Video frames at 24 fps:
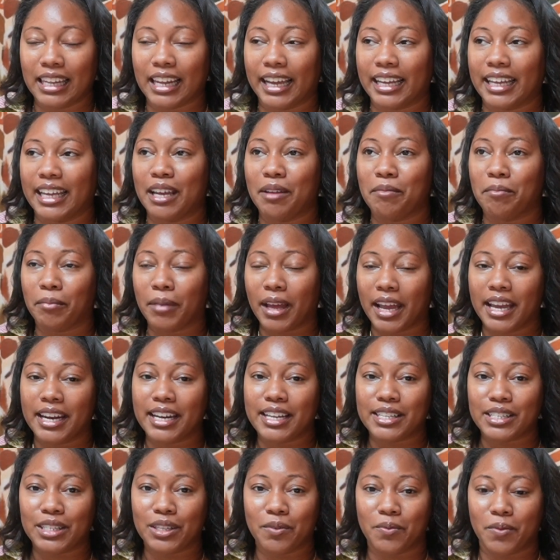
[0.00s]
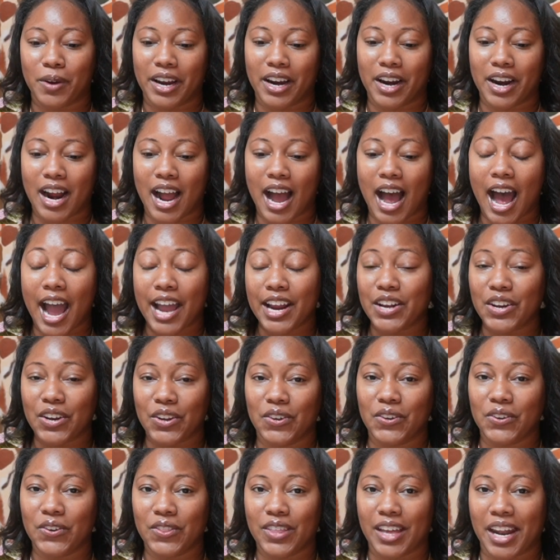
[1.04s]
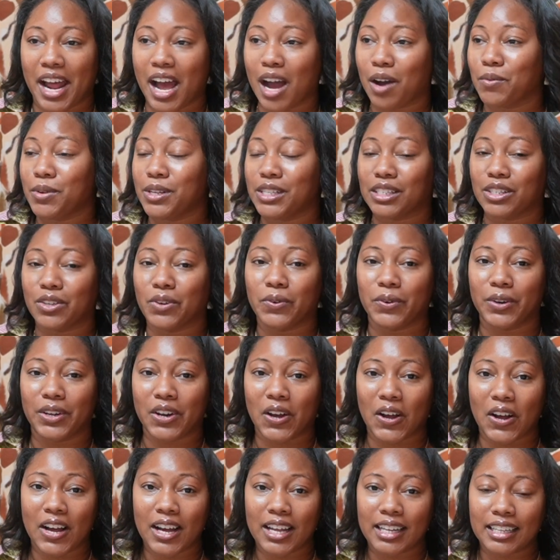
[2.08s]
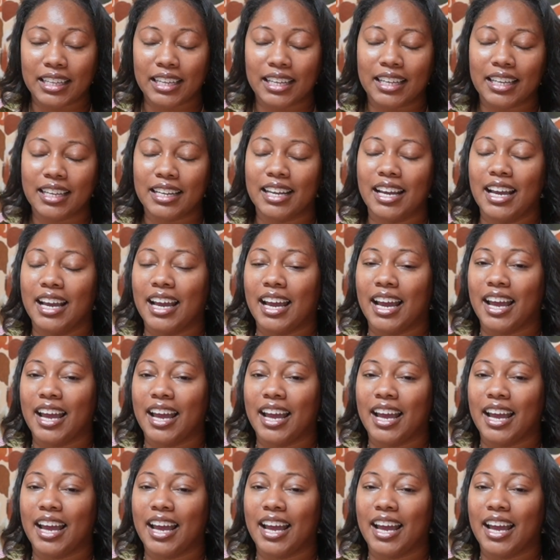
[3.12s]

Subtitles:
It made it to where I knew that I was going all in